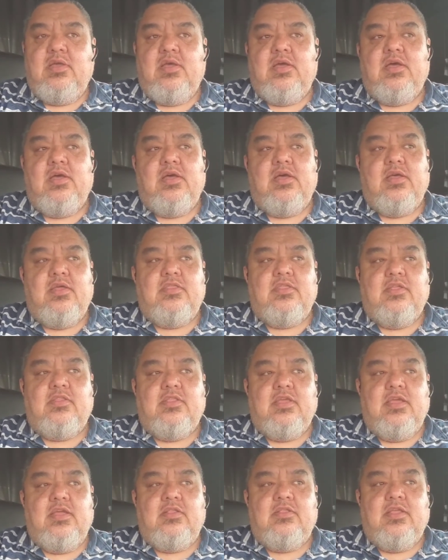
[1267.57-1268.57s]
That
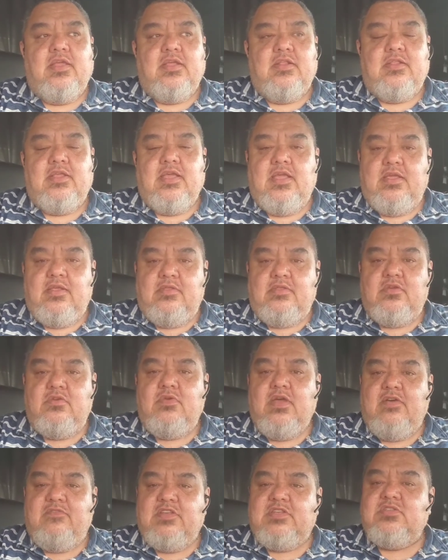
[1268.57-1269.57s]
they do
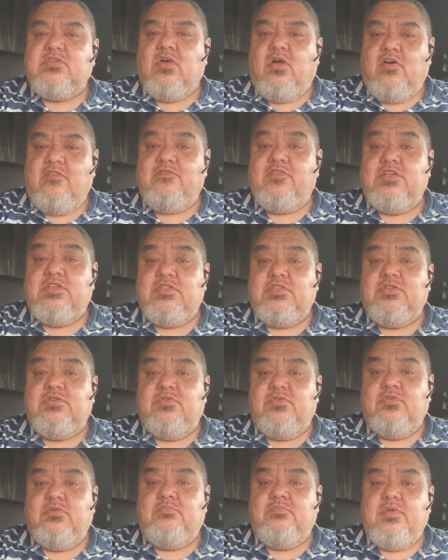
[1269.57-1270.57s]
have a softness to
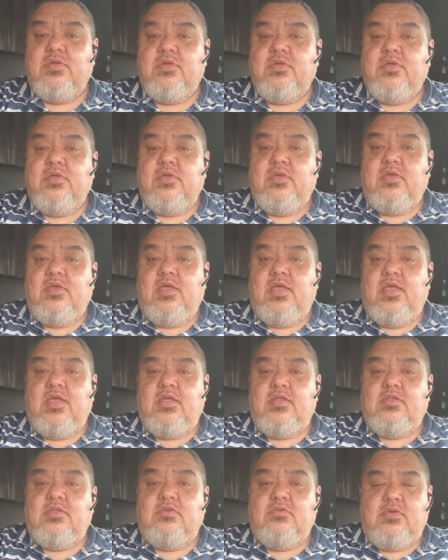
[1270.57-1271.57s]
them,
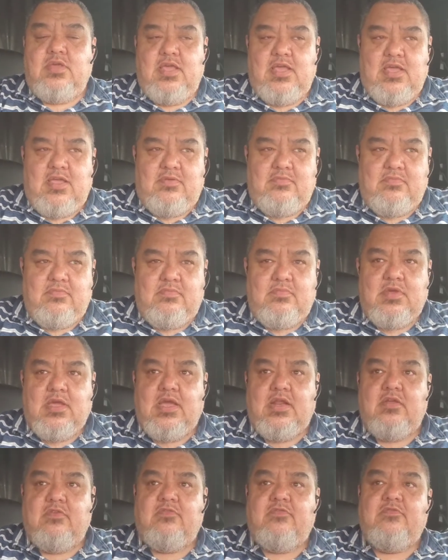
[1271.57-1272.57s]
and you can
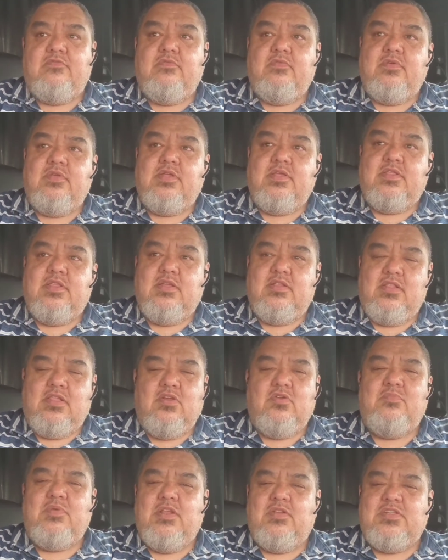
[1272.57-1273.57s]
kind of a
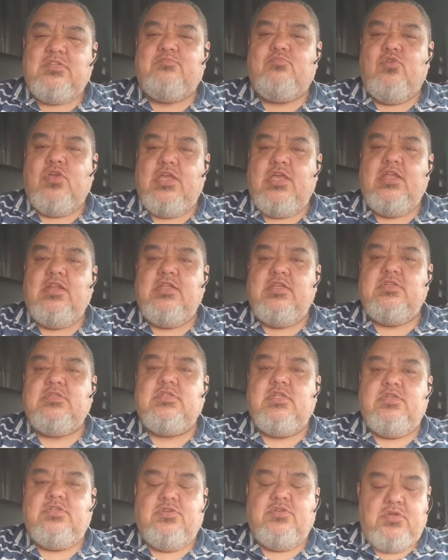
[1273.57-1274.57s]
little bit of
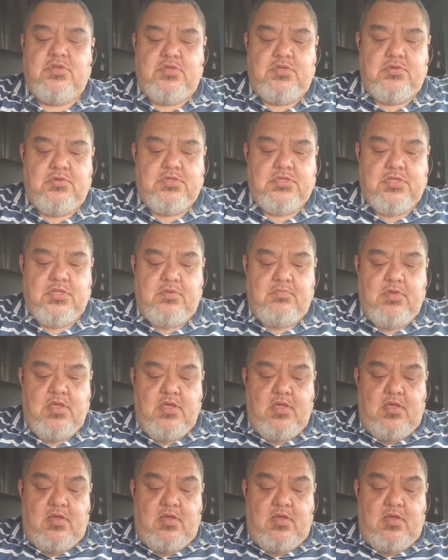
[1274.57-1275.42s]
springiness that you can use in them.